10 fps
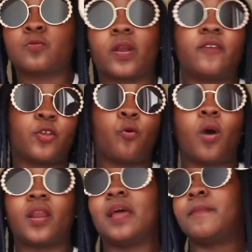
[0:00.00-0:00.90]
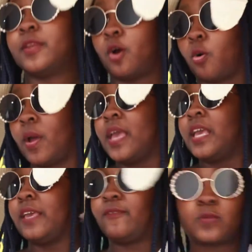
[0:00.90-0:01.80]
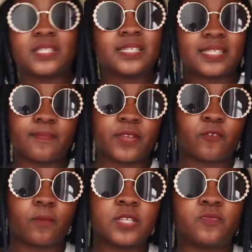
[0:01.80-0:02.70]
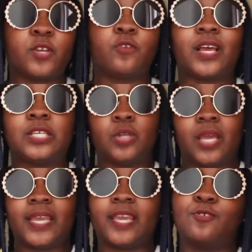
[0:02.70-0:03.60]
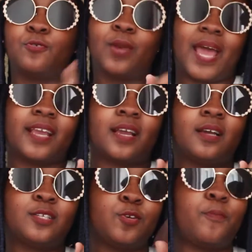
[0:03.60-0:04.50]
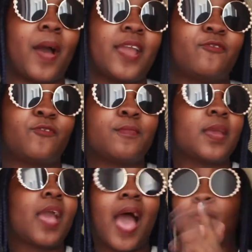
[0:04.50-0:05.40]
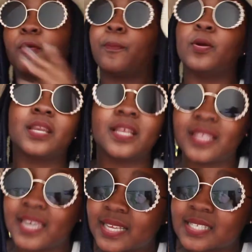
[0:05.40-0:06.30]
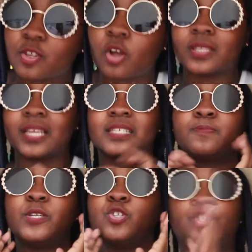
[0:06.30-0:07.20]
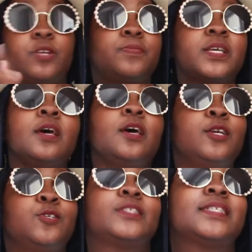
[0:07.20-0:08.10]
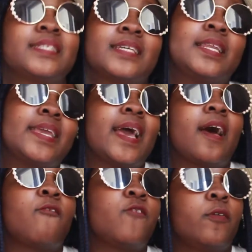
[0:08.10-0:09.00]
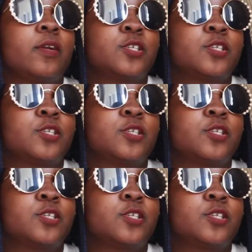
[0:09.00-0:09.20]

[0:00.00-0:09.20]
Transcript: whatever you want, let Let me know if you've seen something from this video that you like and you'd like to buy it from me. I will put it in the next stock that is being shipped to Tanzania very